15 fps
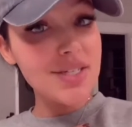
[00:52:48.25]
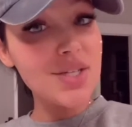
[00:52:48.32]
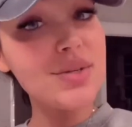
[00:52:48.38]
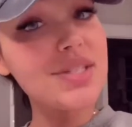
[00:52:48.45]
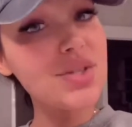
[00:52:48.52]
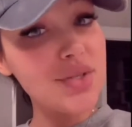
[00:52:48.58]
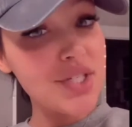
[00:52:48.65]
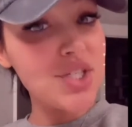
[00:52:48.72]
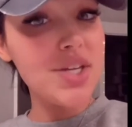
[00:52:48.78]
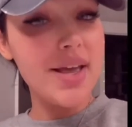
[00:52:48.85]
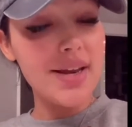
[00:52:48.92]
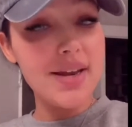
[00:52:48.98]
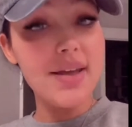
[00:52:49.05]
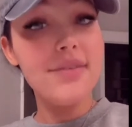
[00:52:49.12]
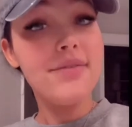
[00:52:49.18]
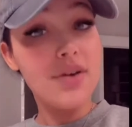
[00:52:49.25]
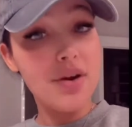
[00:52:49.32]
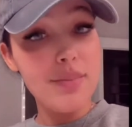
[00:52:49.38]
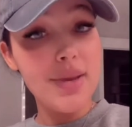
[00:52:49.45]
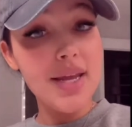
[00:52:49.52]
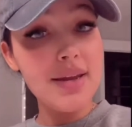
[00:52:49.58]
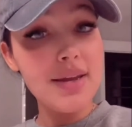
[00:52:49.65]
until it's Christianity for
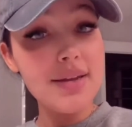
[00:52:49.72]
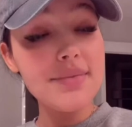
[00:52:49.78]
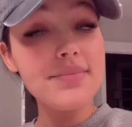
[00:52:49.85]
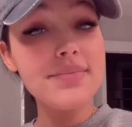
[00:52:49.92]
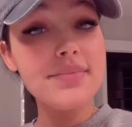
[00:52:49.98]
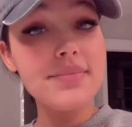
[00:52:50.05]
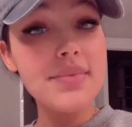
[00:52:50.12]
me.